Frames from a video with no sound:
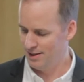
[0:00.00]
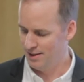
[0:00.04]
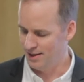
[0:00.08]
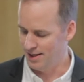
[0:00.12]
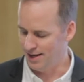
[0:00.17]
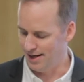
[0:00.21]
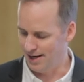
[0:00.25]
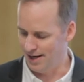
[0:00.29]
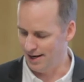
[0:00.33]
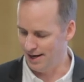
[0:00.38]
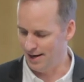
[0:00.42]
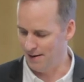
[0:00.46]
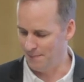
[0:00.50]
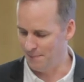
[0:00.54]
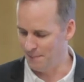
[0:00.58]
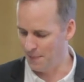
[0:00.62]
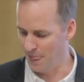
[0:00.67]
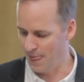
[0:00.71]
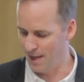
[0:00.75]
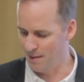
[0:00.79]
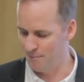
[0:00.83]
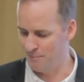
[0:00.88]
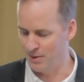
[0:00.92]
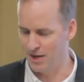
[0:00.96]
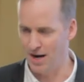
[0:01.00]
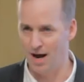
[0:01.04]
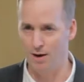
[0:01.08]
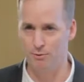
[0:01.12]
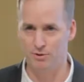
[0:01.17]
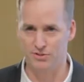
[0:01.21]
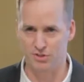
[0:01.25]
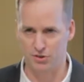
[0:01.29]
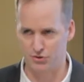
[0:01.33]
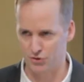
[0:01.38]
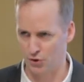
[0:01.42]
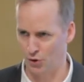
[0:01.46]
Um, but I
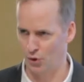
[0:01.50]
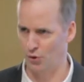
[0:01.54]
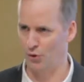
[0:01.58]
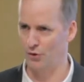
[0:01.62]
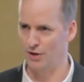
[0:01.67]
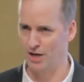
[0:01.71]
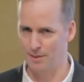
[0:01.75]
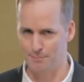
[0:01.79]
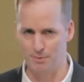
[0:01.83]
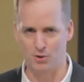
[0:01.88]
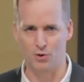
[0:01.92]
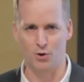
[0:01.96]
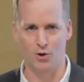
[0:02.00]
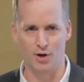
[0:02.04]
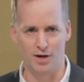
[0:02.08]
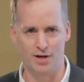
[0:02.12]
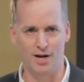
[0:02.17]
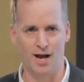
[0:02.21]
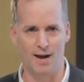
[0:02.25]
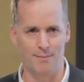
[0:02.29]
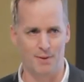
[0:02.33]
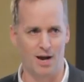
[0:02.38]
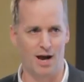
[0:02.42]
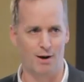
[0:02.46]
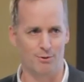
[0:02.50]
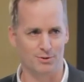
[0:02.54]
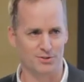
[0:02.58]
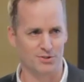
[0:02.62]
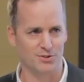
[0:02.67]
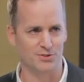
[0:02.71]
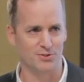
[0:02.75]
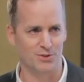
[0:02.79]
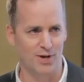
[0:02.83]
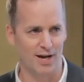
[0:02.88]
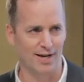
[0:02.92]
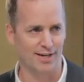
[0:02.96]
was a total hypocrite. I mean, I was
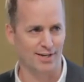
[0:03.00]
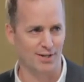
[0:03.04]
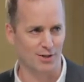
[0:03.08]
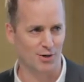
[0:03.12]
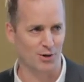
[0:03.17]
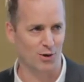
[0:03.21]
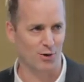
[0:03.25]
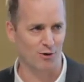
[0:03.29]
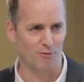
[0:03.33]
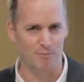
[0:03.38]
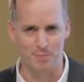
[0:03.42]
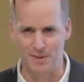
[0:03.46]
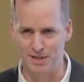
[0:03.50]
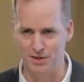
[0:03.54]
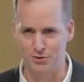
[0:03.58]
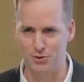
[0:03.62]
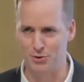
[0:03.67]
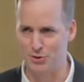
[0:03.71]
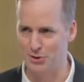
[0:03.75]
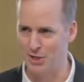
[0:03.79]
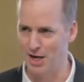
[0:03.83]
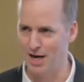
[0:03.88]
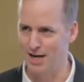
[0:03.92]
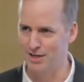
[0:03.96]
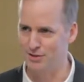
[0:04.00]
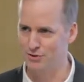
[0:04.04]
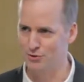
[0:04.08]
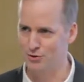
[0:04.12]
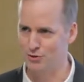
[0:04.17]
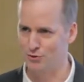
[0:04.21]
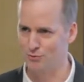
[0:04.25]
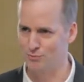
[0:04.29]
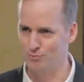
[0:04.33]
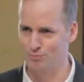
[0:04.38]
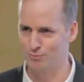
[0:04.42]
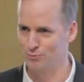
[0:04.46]
just like, you know, if Peter denied
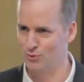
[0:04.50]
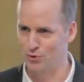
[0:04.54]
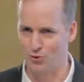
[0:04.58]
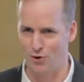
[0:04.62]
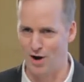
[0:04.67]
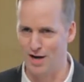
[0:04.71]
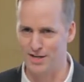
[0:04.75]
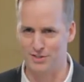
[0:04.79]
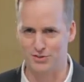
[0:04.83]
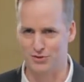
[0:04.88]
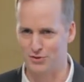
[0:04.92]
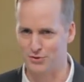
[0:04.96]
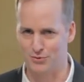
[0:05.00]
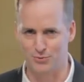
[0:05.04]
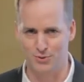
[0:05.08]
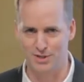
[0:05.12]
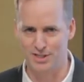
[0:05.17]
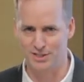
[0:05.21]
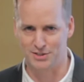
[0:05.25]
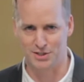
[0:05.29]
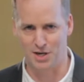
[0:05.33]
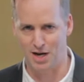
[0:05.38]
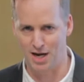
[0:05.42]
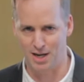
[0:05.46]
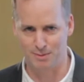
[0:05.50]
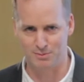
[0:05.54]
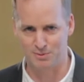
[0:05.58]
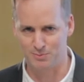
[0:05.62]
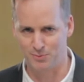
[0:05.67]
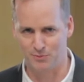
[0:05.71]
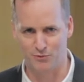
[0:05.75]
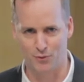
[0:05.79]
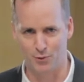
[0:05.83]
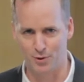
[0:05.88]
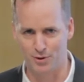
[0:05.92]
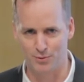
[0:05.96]
Christ three times
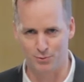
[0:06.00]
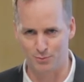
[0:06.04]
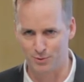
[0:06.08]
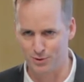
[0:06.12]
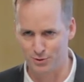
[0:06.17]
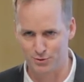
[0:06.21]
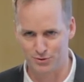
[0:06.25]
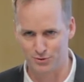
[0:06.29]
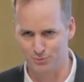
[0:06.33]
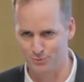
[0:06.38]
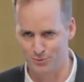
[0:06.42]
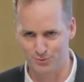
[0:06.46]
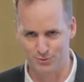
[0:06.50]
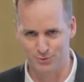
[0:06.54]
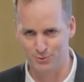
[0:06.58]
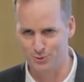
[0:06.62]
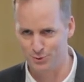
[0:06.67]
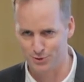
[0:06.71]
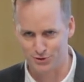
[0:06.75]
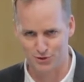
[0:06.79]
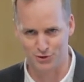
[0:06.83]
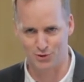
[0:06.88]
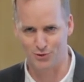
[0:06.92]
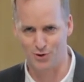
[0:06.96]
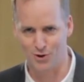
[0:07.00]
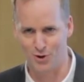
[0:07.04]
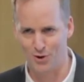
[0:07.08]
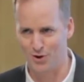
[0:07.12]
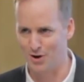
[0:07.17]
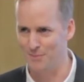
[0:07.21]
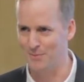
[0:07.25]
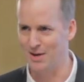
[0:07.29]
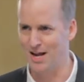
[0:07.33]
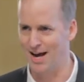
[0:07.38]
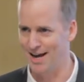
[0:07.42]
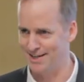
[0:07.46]
before the rooster crowed,
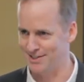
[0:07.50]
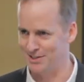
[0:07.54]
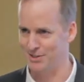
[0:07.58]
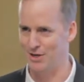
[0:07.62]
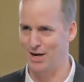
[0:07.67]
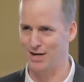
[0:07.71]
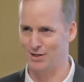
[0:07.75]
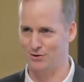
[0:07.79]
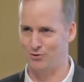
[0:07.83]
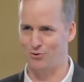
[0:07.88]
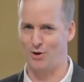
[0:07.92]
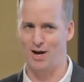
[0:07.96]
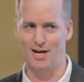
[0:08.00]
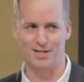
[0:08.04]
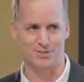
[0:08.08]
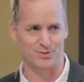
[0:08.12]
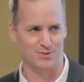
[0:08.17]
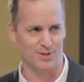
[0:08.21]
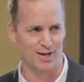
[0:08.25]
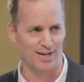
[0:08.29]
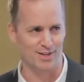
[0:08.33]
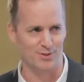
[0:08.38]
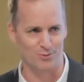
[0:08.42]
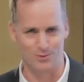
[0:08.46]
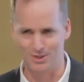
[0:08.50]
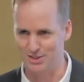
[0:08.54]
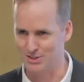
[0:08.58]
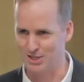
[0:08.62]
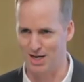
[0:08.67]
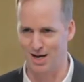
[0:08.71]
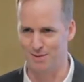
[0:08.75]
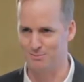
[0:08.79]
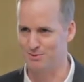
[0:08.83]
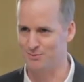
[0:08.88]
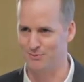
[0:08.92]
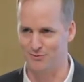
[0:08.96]
I mean, I denied Christ like three
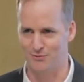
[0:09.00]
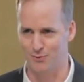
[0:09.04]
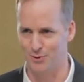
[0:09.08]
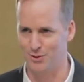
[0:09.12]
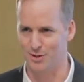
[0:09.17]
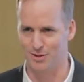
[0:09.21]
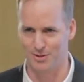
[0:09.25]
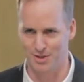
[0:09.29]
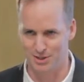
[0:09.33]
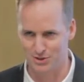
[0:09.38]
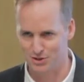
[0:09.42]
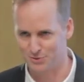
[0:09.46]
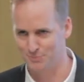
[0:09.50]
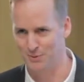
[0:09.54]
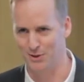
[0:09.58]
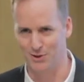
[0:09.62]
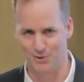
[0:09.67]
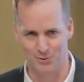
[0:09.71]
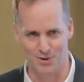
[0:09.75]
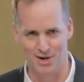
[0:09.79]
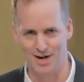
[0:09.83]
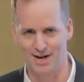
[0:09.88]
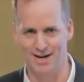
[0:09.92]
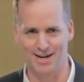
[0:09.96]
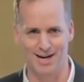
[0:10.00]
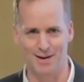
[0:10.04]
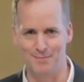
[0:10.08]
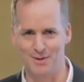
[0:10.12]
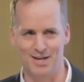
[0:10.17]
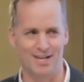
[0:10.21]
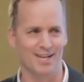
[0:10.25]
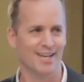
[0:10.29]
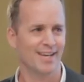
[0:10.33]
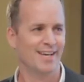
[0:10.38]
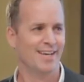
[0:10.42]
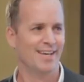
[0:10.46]
times before the lunch bell rang. I
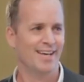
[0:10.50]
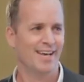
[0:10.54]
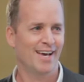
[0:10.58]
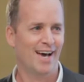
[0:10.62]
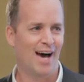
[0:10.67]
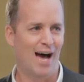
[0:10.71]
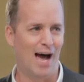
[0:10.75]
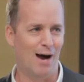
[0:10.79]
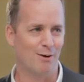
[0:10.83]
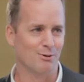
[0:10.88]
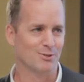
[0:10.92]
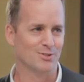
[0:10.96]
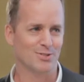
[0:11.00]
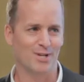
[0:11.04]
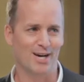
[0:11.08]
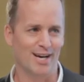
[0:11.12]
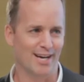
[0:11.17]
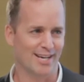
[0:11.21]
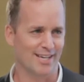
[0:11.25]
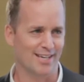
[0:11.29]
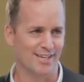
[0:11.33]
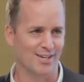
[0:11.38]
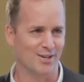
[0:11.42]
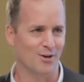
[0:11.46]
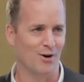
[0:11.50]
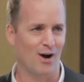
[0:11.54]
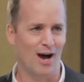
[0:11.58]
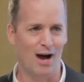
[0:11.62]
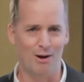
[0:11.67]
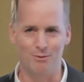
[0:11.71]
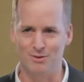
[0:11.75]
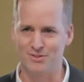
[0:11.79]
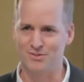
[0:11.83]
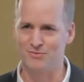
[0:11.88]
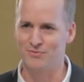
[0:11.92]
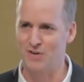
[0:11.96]
mean, I was like, you know, I
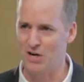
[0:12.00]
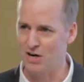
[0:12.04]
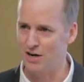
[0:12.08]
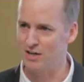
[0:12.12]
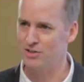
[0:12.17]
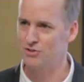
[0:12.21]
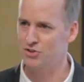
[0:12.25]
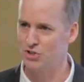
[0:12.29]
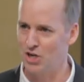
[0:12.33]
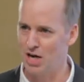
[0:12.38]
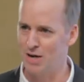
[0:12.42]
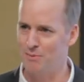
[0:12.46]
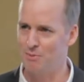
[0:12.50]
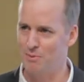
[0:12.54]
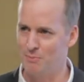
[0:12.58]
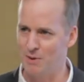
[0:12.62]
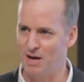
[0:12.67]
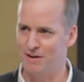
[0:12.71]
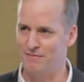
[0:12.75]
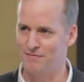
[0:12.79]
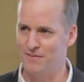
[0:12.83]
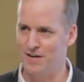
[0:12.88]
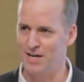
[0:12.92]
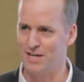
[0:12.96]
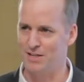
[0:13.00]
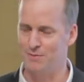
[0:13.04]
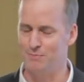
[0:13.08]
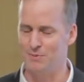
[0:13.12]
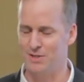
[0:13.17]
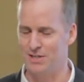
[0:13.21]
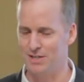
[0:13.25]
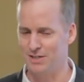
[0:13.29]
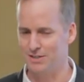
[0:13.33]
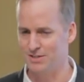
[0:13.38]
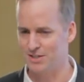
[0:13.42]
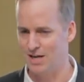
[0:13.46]
was very ashamed of my faith
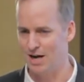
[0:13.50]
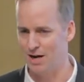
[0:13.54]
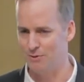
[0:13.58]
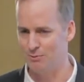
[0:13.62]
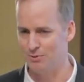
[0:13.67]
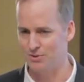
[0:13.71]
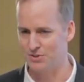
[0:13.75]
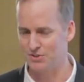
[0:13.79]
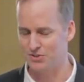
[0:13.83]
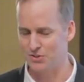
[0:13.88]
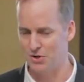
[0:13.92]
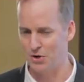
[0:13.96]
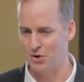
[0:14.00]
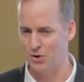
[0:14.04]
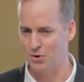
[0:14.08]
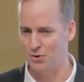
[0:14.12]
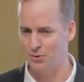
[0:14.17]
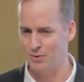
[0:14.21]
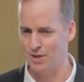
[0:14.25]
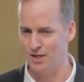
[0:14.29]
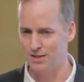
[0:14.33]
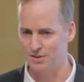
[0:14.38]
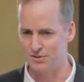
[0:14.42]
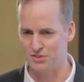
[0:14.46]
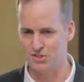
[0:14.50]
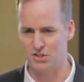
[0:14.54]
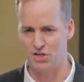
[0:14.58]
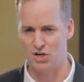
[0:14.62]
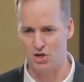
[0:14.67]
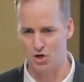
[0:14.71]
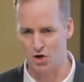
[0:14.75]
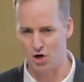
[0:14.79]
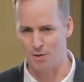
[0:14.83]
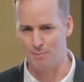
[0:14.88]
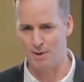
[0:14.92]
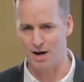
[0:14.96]
because I was so
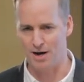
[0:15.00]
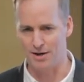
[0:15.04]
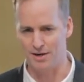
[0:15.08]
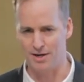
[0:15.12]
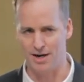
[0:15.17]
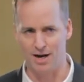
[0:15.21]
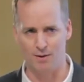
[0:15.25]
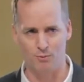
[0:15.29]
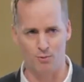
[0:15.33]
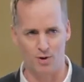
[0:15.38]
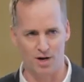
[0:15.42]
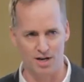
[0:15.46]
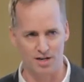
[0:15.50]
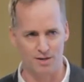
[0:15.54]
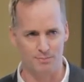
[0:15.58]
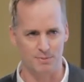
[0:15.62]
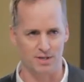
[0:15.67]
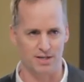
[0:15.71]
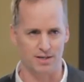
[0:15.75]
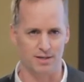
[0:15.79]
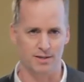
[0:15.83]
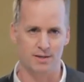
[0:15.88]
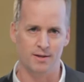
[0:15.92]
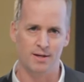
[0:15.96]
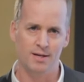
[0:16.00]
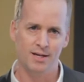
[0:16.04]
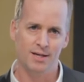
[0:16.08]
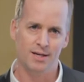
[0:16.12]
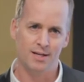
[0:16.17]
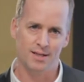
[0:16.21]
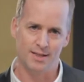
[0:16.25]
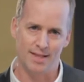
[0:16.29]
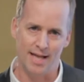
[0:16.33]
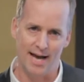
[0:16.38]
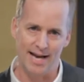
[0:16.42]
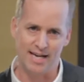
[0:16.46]
insecure about it. I wanted to be
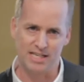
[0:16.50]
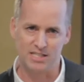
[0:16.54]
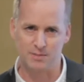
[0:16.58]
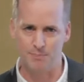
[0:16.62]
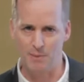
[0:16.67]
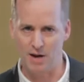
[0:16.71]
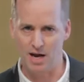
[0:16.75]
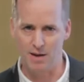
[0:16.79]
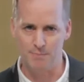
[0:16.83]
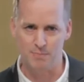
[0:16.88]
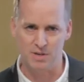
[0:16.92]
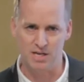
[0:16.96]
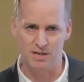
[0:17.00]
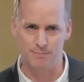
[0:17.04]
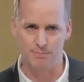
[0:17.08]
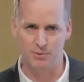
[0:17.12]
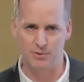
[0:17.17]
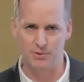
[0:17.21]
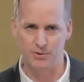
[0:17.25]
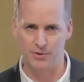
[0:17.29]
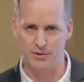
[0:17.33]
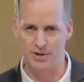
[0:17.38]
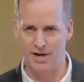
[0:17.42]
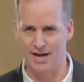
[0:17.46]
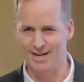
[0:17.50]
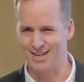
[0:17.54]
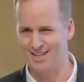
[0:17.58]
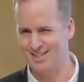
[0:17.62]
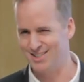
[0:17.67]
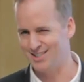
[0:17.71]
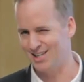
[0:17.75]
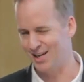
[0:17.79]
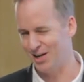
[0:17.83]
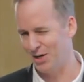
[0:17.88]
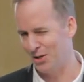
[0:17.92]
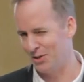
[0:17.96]
liked by people and I
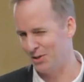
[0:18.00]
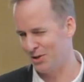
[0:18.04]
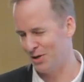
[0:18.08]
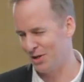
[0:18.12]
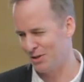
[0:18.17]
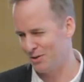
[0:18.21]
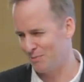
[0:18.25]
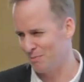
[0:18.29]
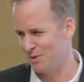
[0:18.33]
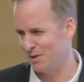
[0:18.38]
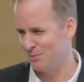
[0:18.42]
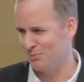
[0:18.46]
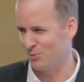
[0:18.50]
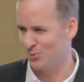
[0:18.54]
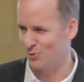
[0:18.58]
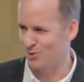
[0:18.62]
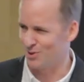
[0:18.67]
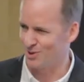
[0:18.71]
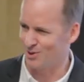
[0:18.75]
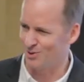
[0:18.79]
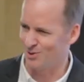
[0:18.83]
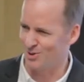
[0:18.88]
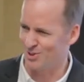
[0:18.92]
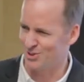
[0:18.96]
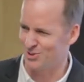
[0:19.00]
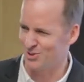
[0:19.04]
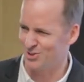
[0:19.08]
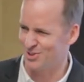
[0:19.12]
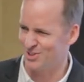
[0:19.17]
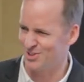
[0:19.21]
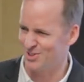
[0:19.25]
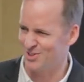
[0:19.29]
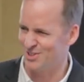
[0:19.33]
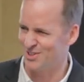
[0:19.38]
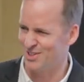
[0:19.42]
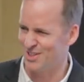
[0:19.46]
could tell that other people weren't
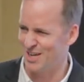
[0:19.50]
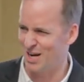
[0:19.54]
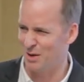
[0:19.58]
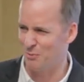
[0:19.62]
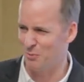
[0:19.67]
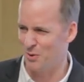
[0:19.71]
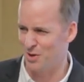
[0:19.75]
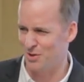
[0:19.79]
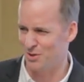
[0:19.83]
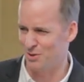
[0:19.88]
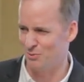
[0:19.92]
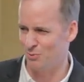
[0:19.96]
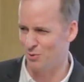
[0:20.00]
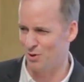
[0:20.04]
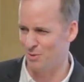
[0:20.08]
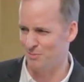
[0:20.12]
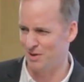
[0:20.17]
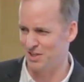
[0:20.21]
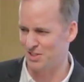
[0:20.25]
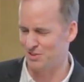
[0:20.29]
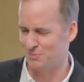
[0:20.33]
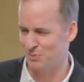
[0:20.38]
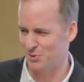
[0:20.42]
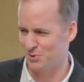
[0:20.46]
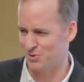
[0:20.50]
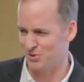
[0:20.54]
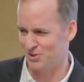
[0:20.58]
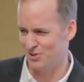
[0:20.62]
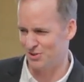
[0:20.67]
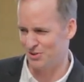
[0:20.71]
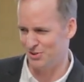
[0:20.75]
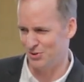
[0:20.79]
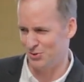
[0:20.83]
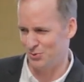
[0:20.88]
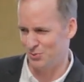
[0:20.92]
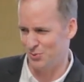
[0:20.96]
Christians. And then I wondered, well, am I supposed
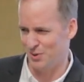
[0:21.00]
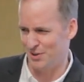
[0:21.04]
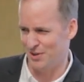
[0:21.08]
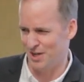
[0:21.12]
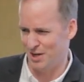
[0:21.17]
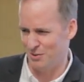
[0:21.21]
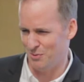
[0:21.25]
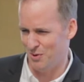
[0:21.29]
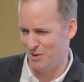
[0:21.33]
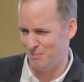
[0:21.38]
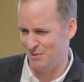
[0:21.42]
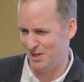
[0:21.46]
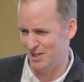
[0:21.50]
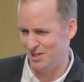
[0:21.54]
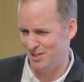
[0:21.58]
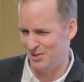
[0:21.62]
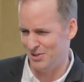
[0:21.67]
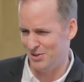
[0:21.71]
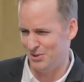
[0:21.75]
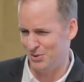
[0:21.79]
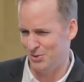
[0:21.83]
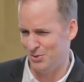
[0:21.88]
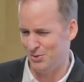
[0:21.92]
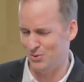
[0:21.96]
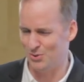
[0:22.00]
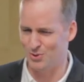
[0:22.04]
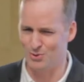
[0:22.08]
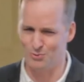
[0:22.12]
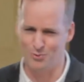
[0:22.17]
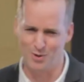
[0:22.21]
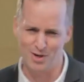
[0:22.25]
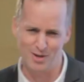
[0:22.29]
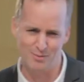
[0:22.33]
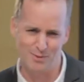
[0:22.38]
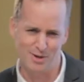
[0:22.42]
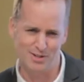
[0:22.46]
to do what they want me to do? Or
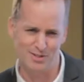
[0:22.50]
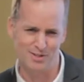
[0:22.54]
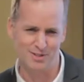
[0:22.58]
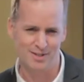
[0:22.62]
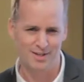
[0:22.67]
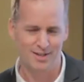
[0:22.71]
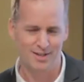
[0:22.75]
what am I